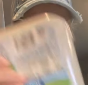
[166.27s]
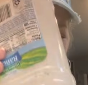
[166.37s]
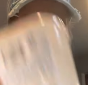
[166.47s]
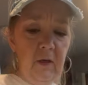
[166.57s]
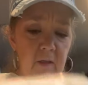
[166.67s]

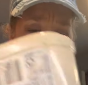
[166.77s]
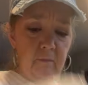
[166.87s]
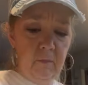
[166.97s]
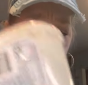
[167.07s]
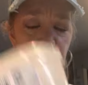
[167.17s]
You can
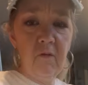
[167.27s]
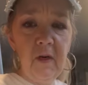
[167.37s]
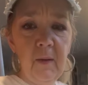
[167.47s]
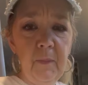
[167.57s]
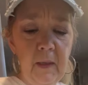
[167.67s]
serve it
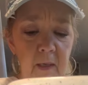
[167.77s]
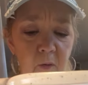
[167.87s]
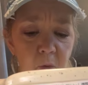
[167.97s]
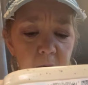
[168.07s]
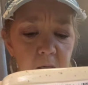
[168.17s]
up any
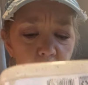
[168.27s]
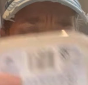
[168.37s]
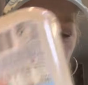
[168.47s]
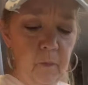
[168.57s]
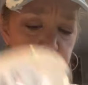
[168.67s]
way you
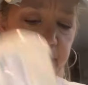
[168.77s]
want.